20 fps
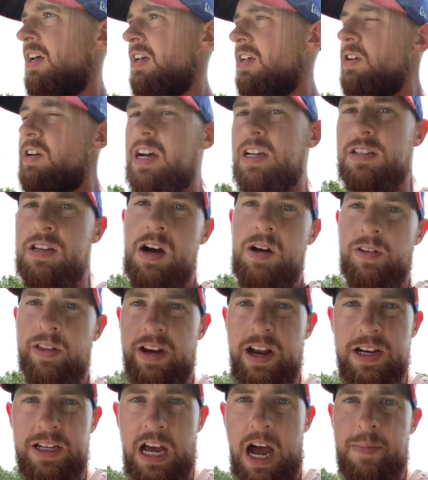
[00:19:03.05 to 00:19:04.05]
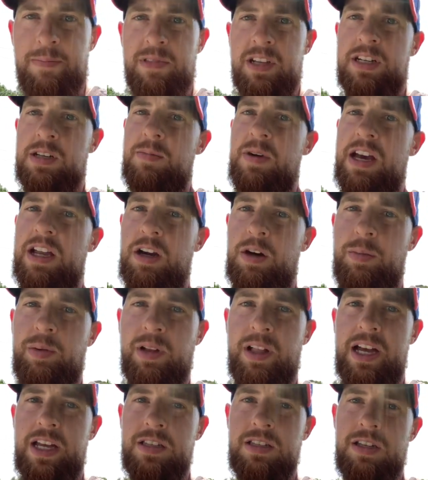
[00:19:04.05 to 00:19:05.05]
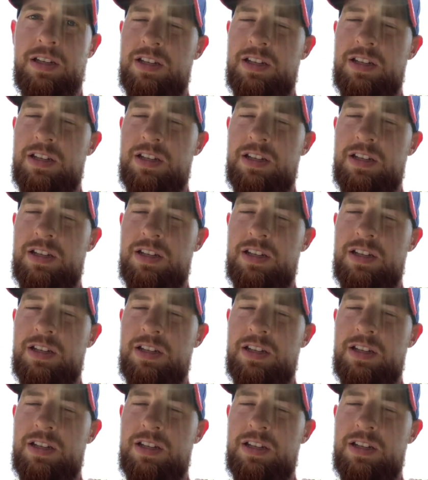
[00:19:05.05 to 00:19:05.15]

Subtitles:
You guys know that I topped the tomato plants.